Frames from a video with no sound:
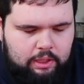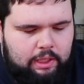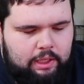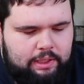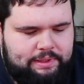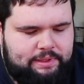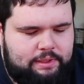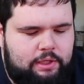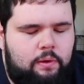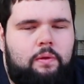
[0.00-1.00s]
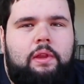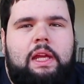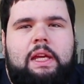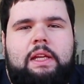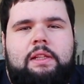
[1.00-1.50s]
is two
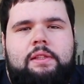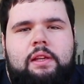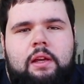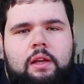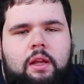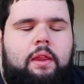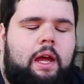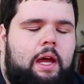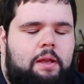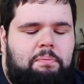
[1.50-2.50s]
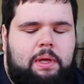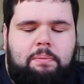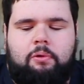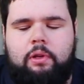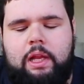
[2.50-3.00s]
things that
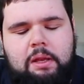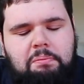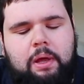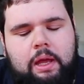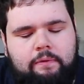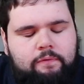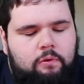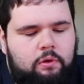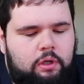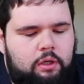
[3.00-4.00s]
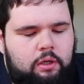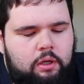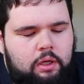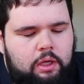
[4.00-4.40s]
people didn't pay for